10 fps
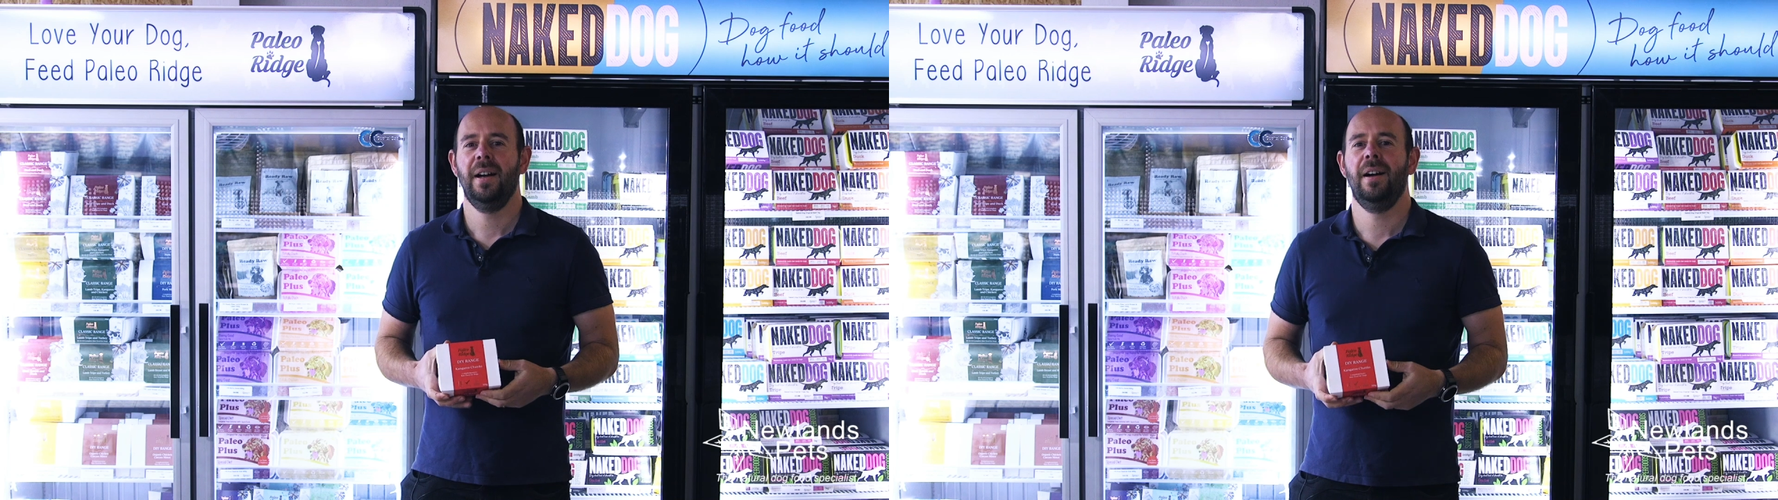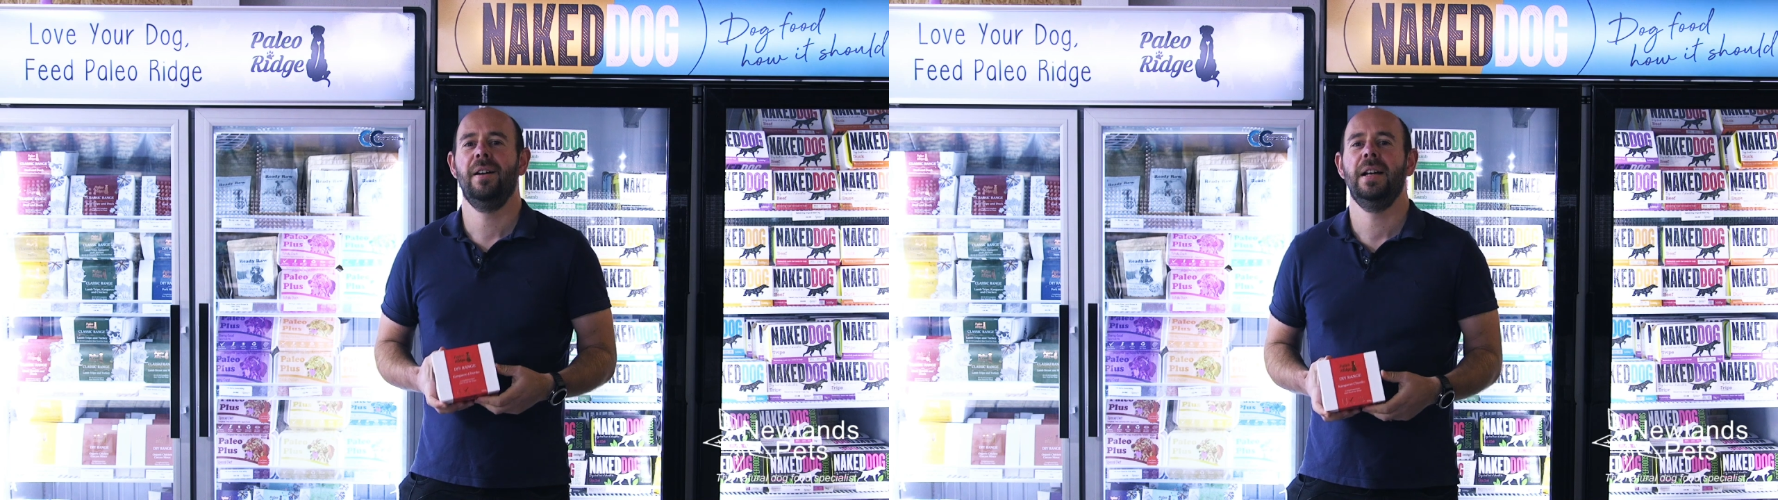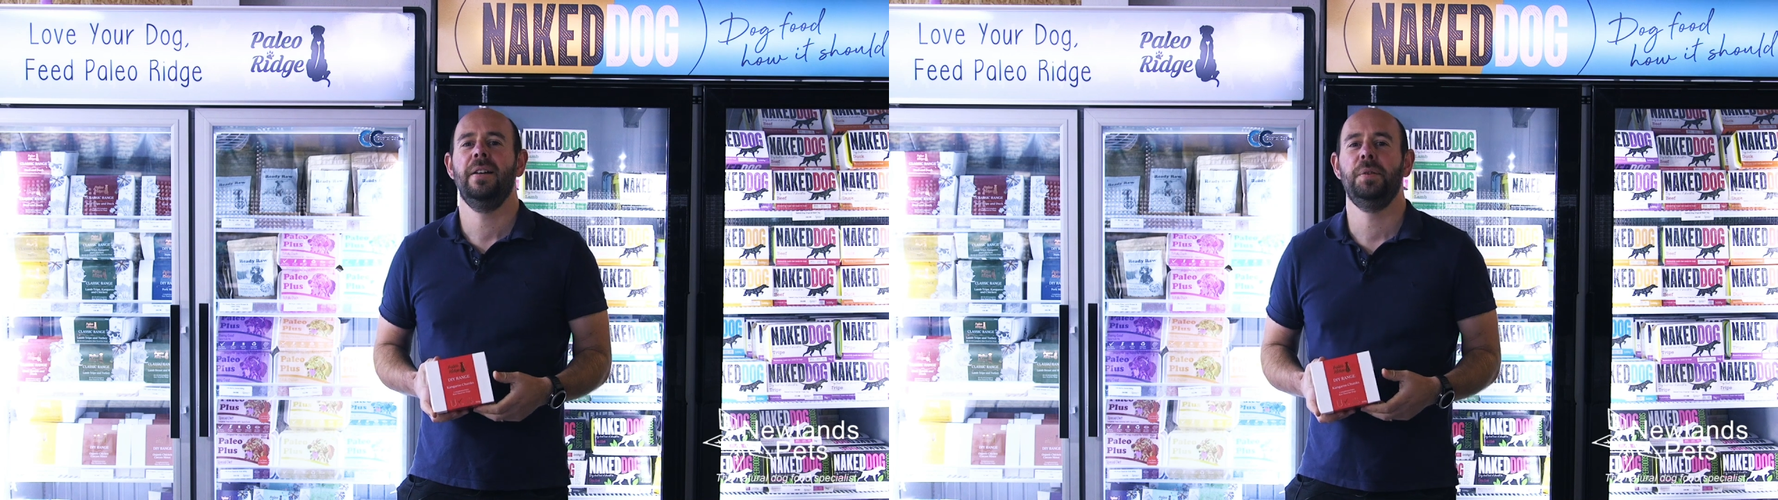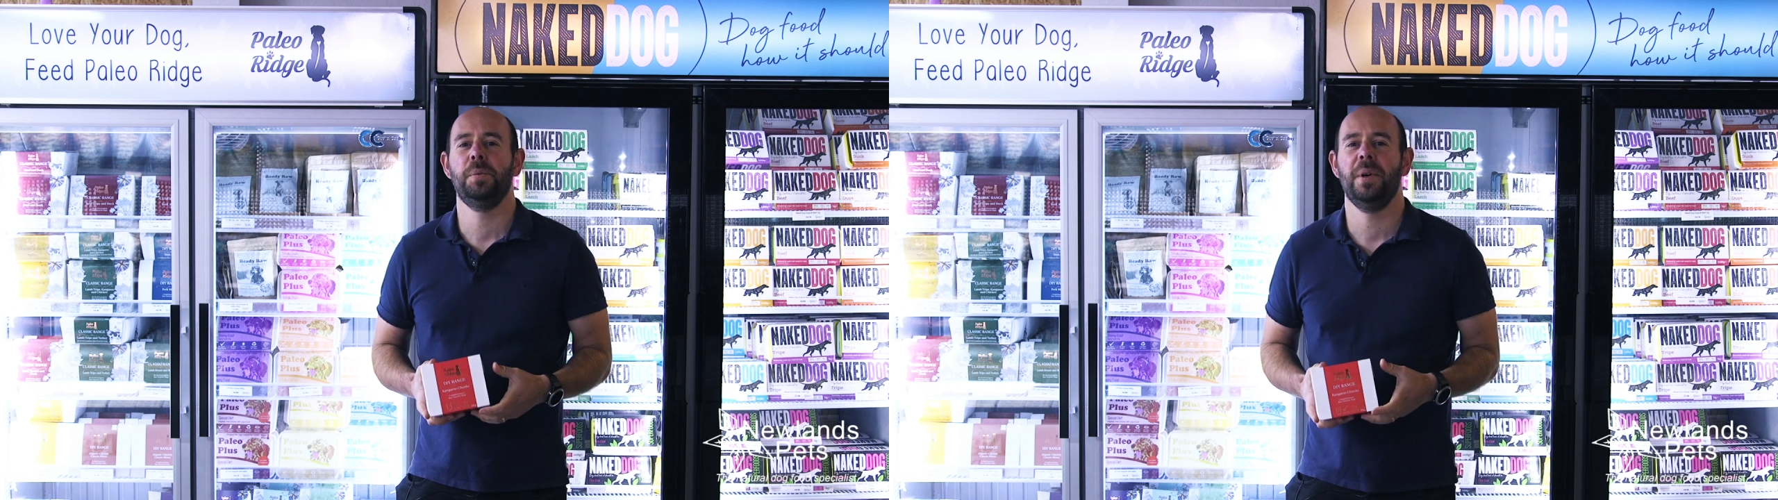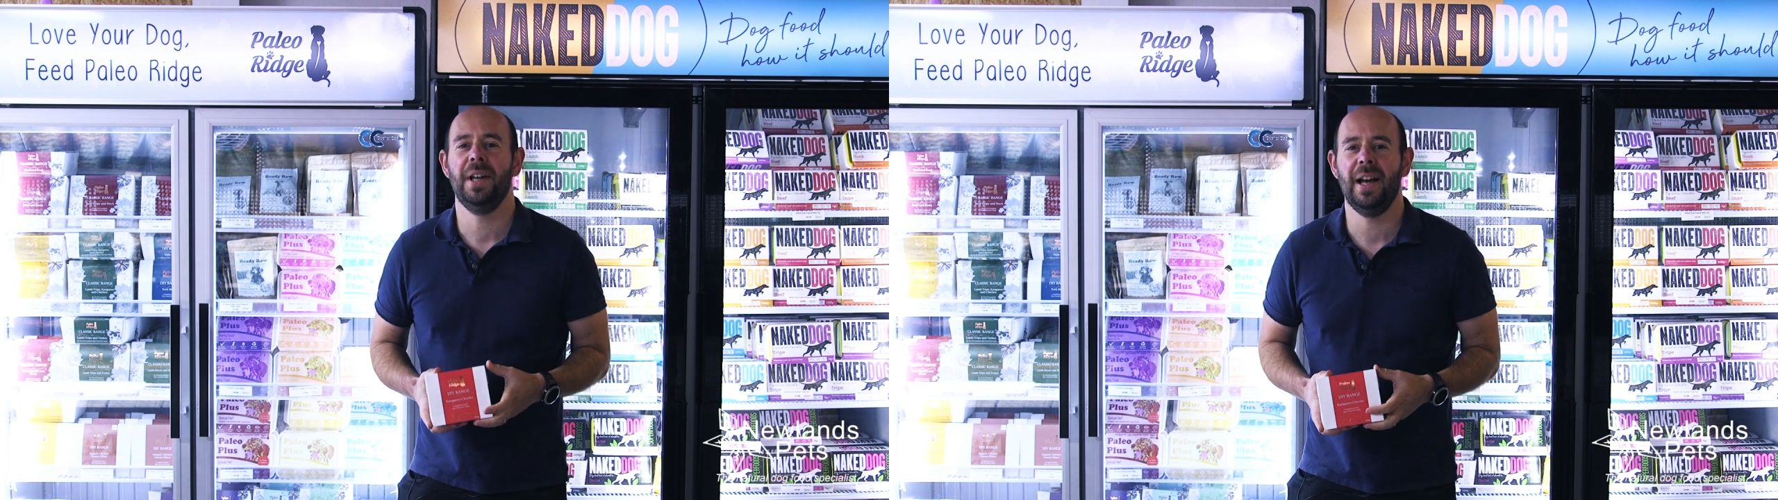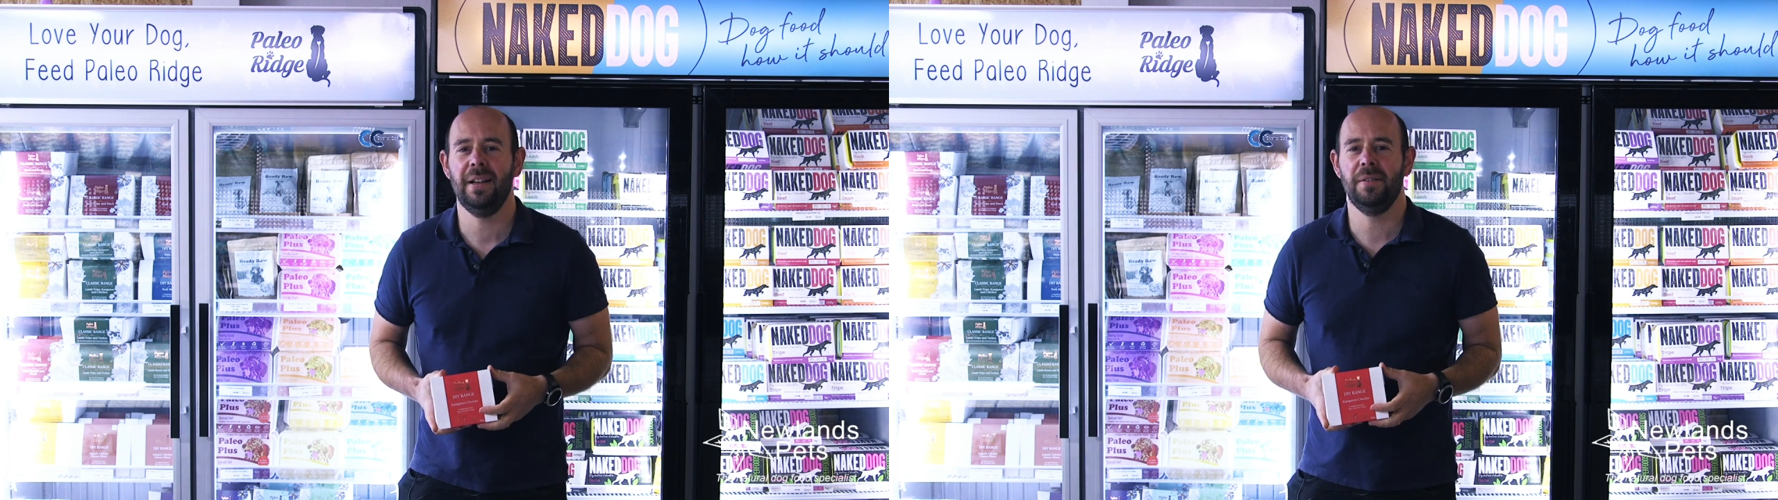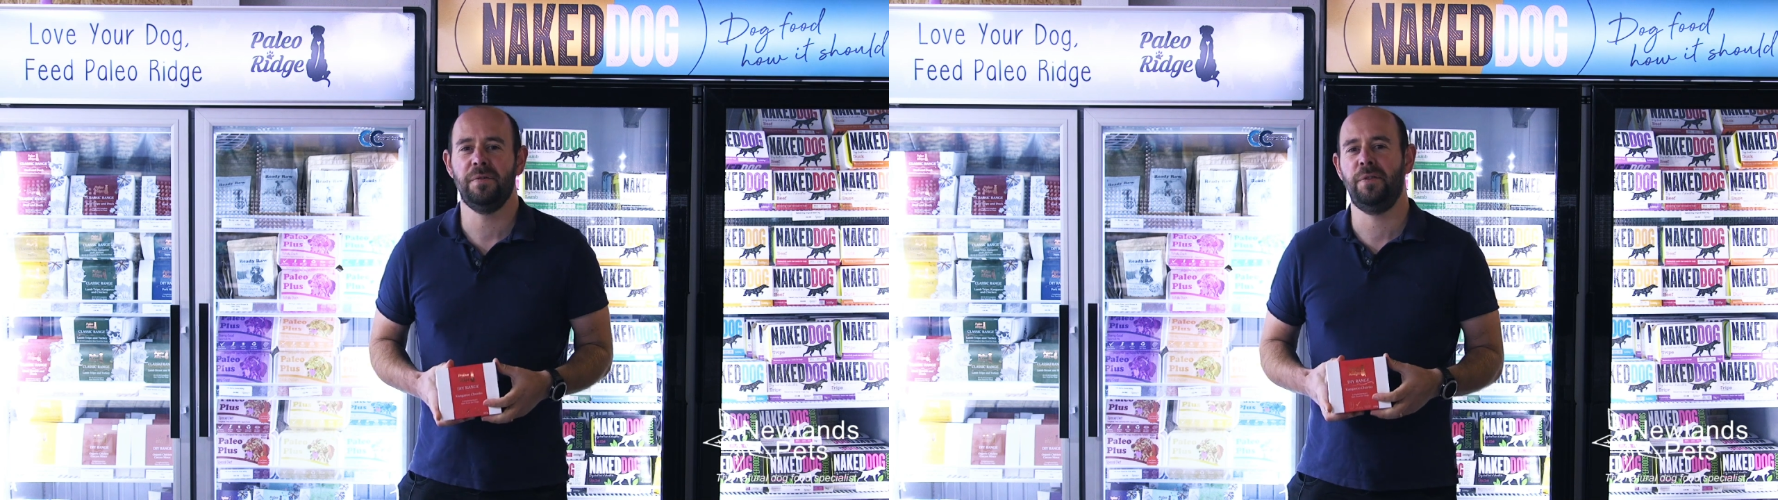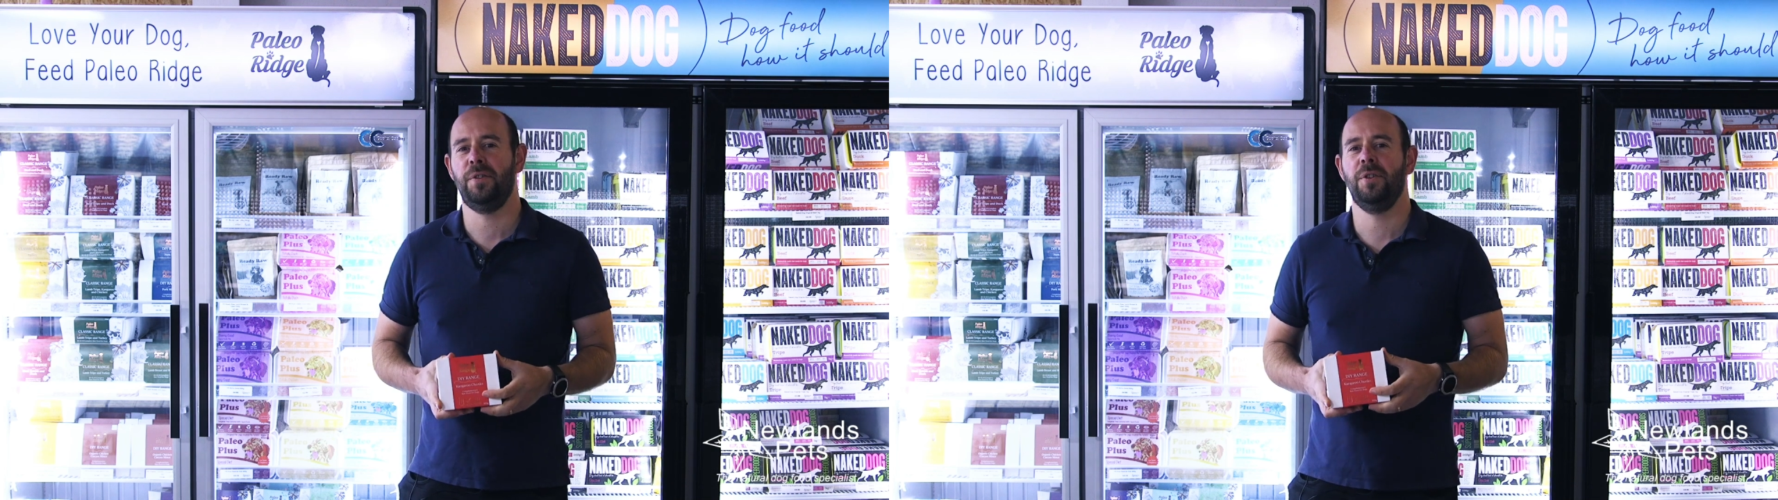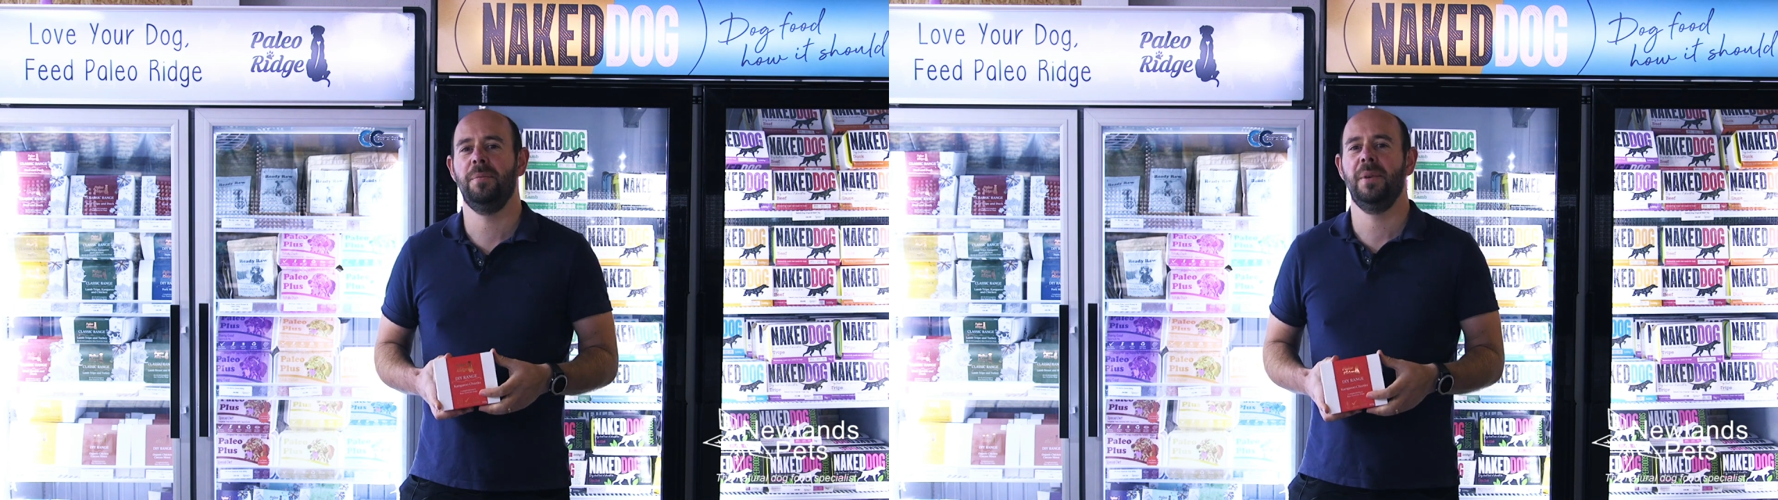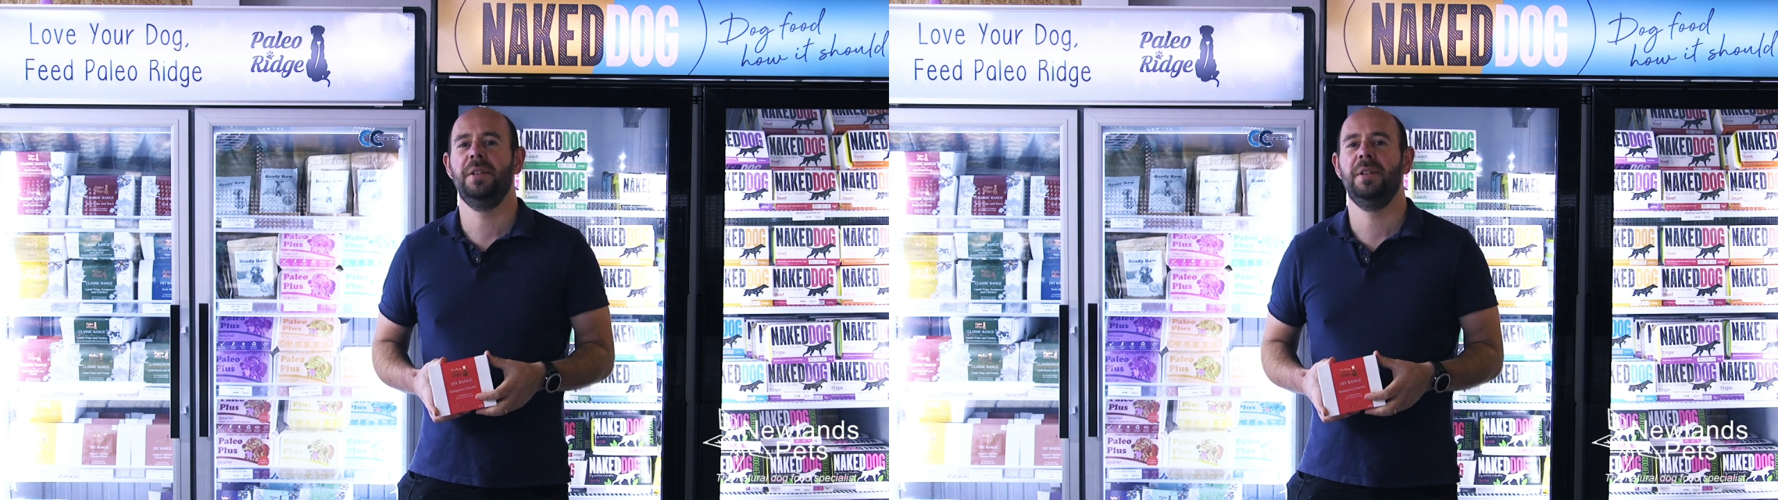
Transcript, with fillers: Hi everyone, Alan from